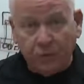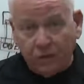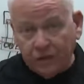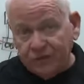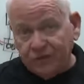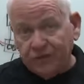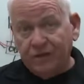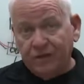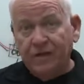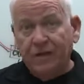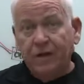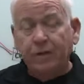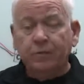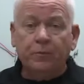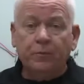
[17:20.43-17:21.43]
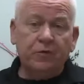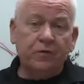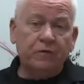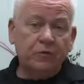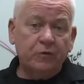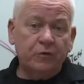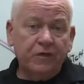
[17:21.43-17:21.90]
pricey. But
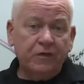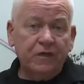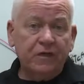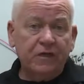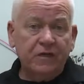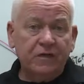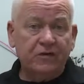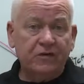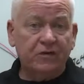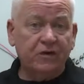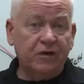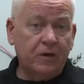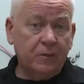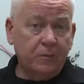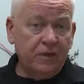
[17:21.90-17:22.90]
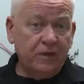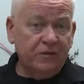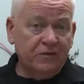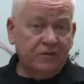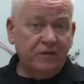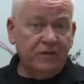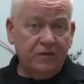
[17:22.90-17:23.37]
if you're thinking it's just like a
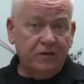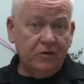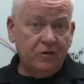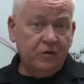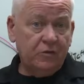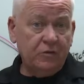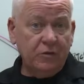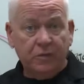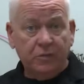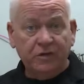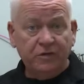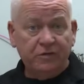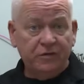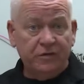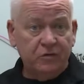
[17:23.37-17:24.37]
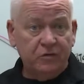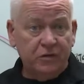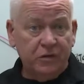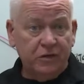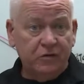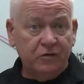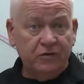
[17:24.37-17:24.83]
PC that you're going to replace in 2
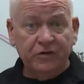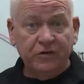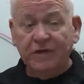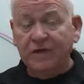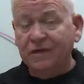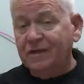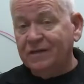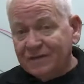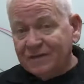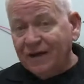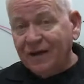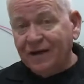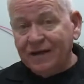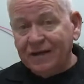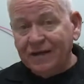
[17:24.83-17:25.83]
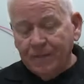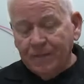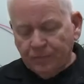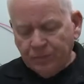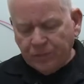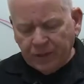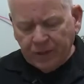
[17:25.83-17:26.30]
years, it's not.
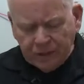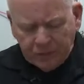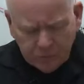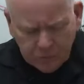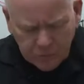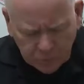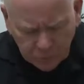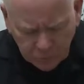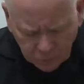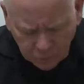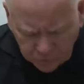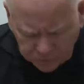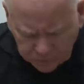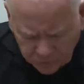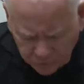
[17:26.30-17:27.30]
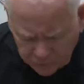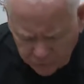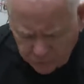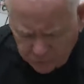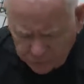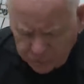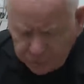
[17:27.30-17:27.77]
And I remember once I went
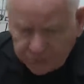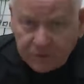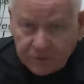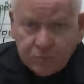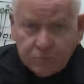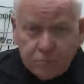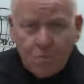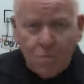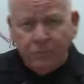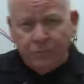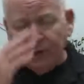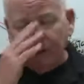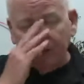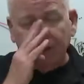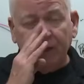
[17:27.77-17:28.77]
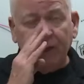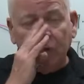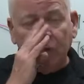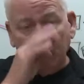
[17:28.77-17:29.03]
to a building, and they